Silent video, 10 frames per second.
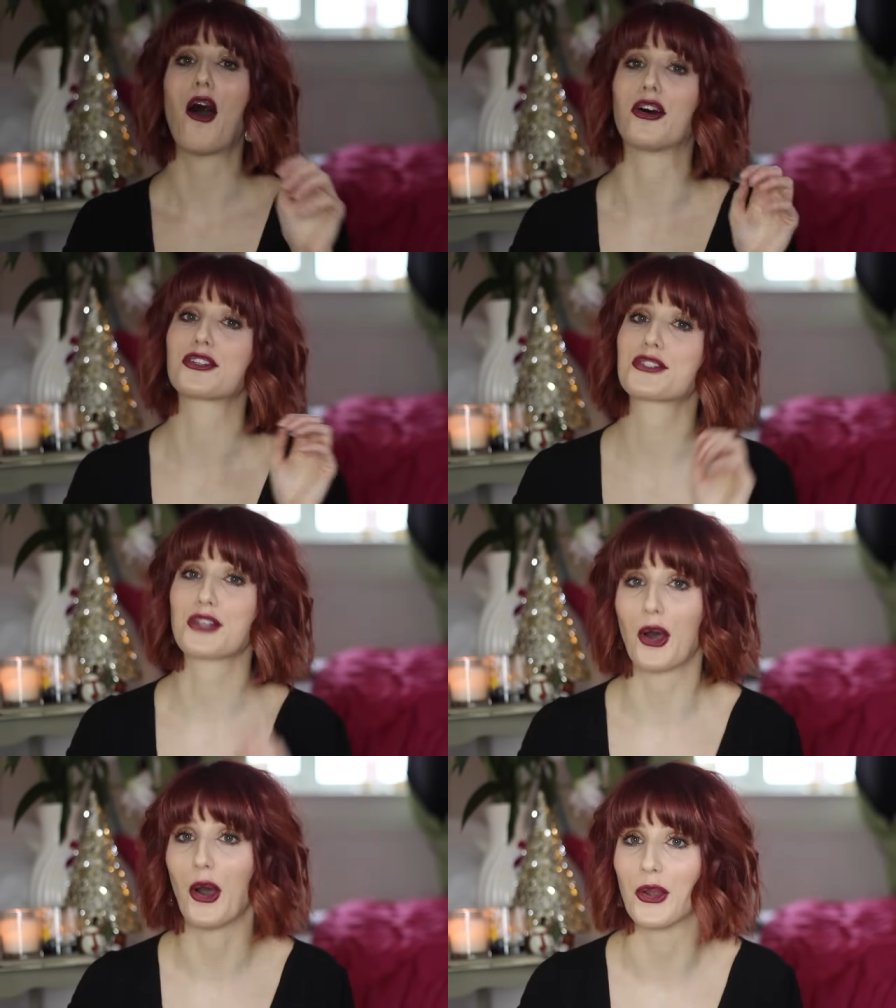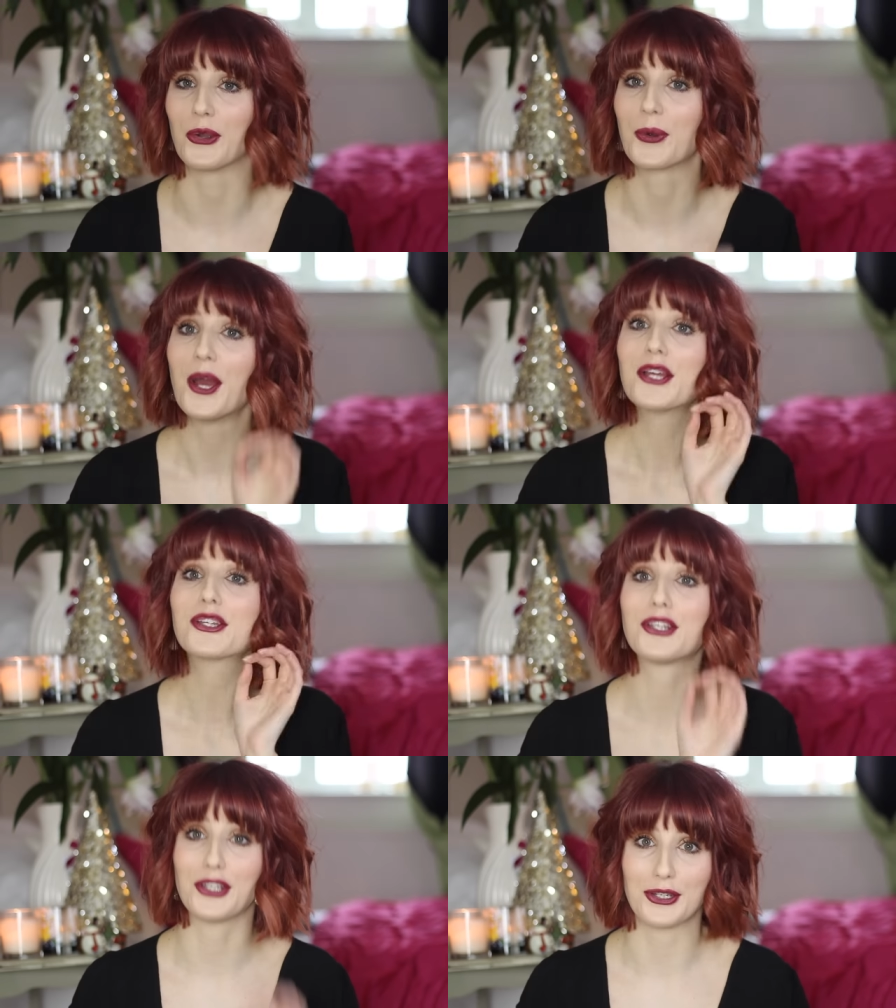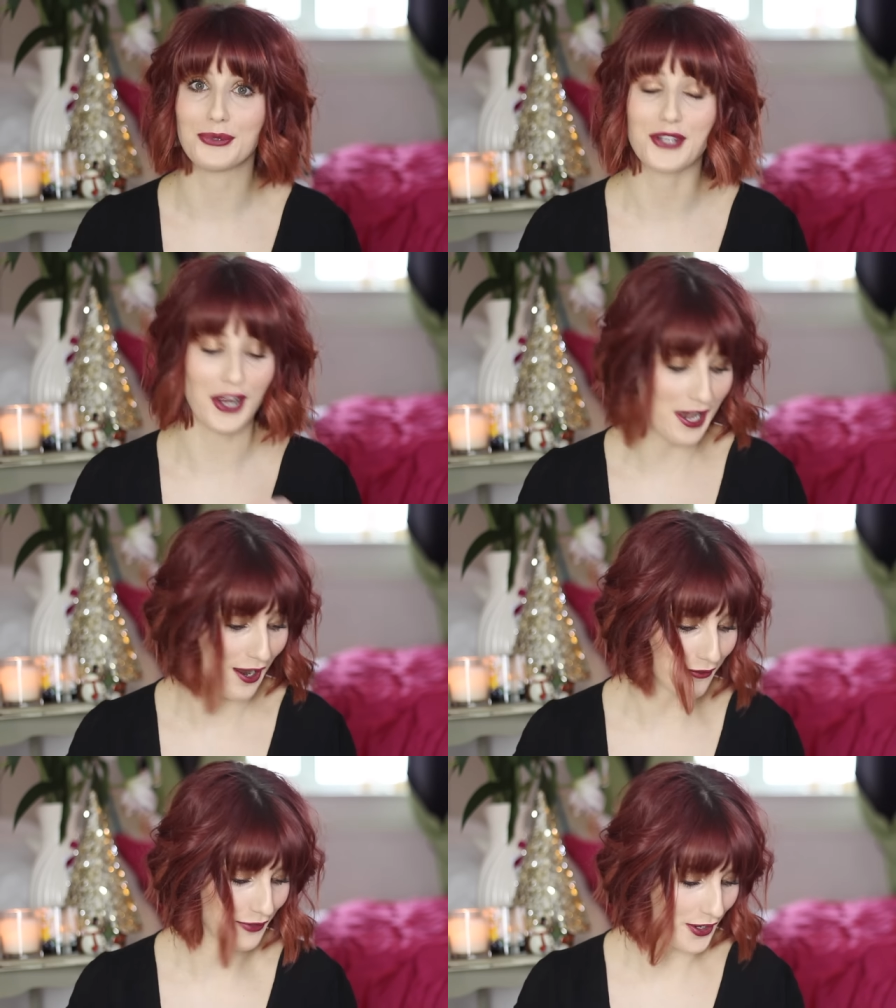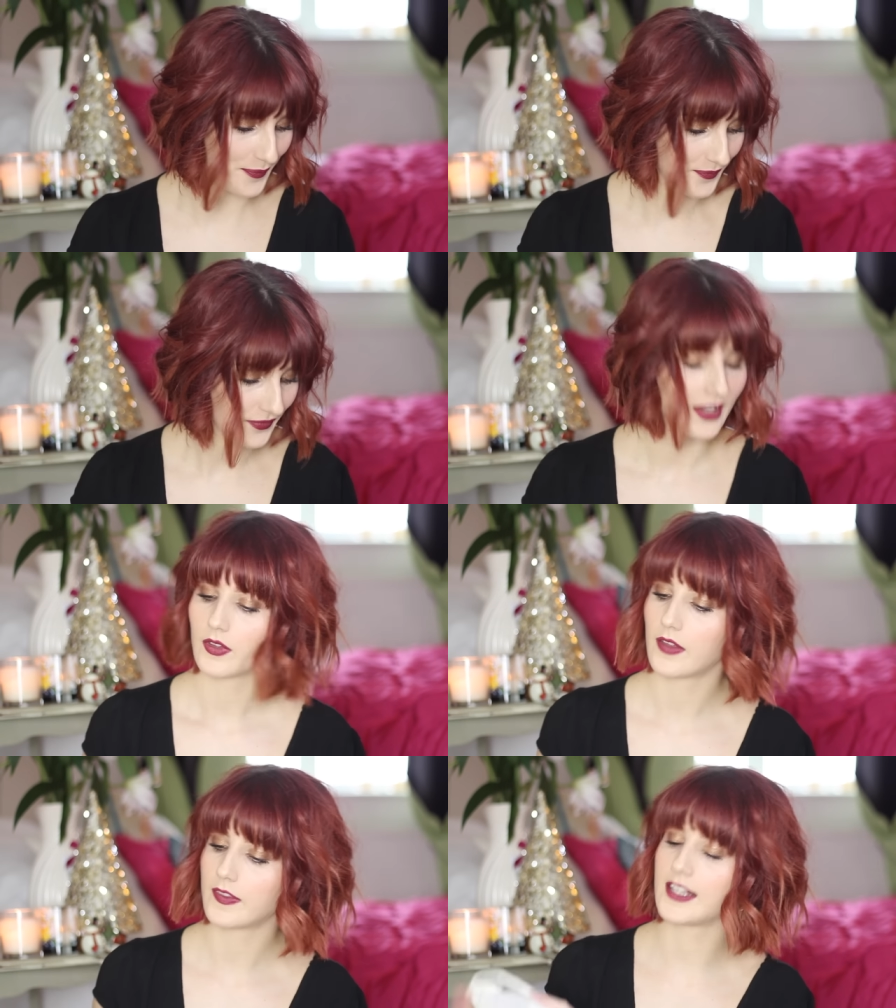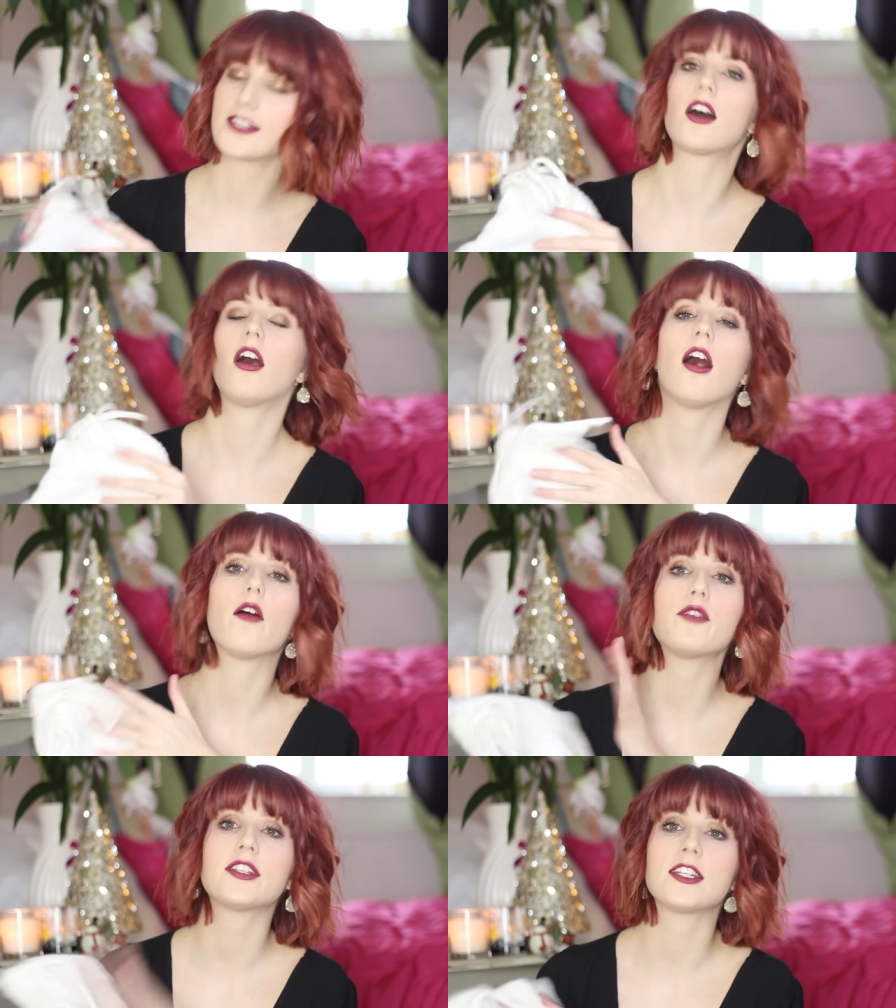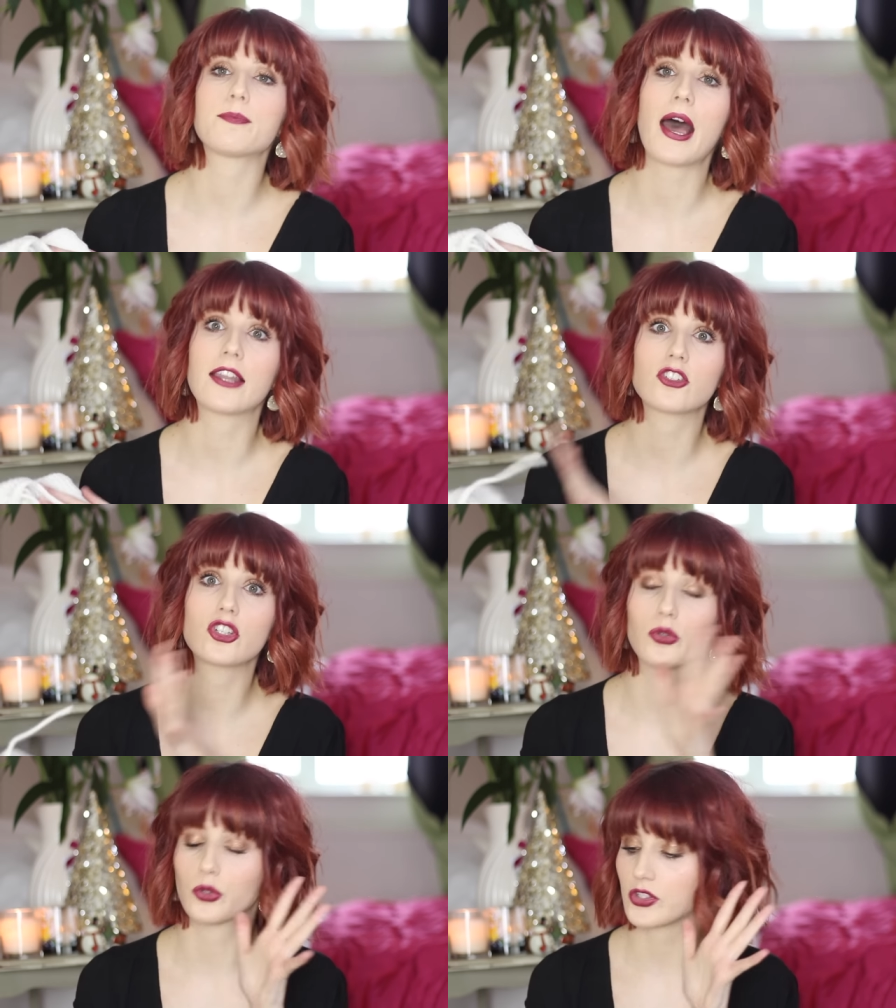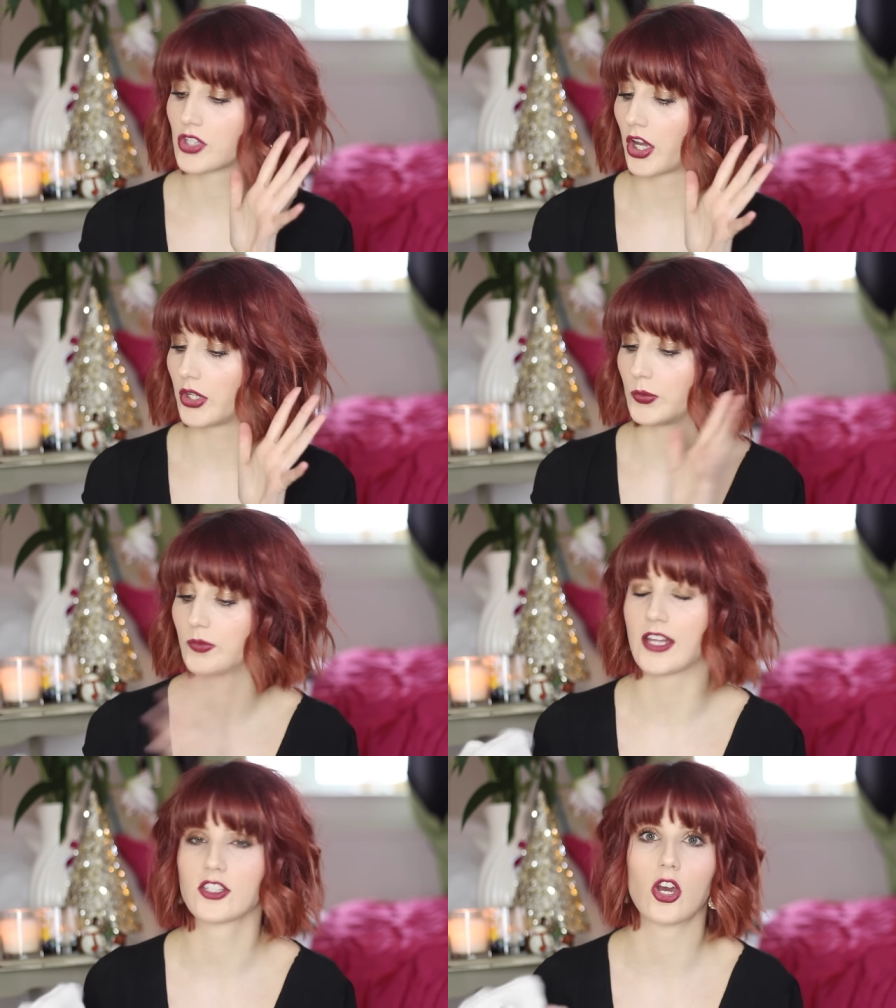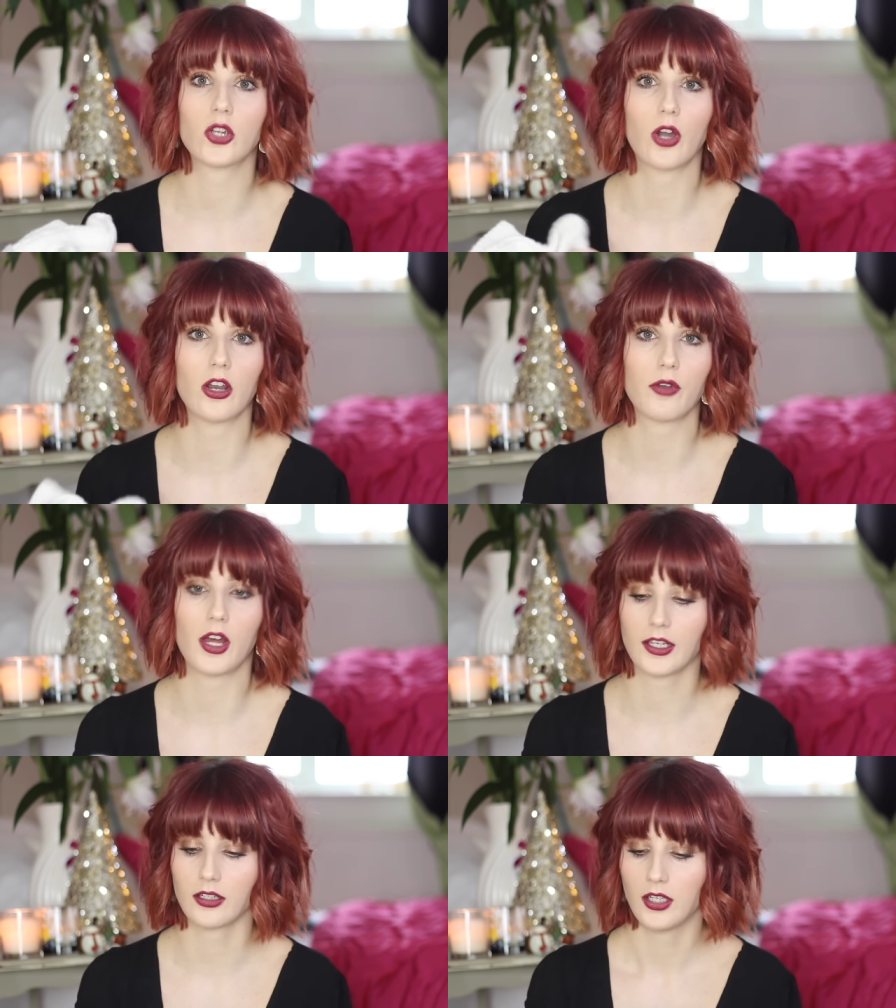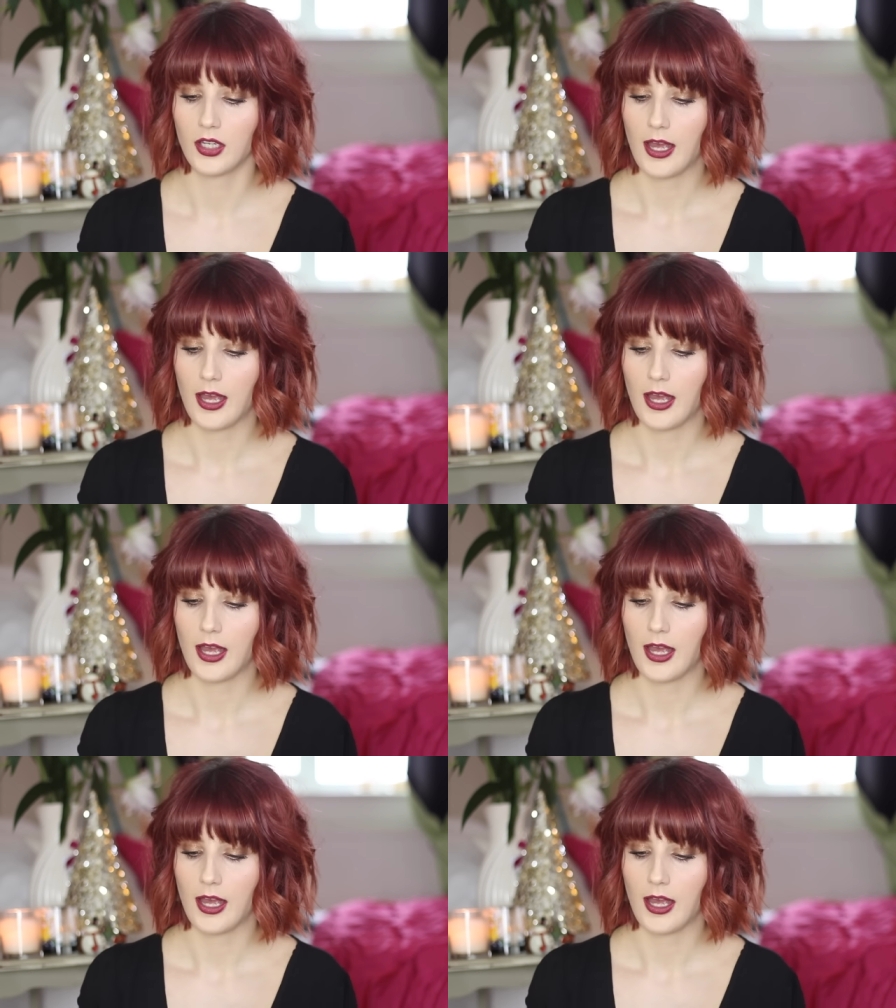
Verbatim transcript: are so cute. I love them. These are a fitted pant short, so there's no kind of like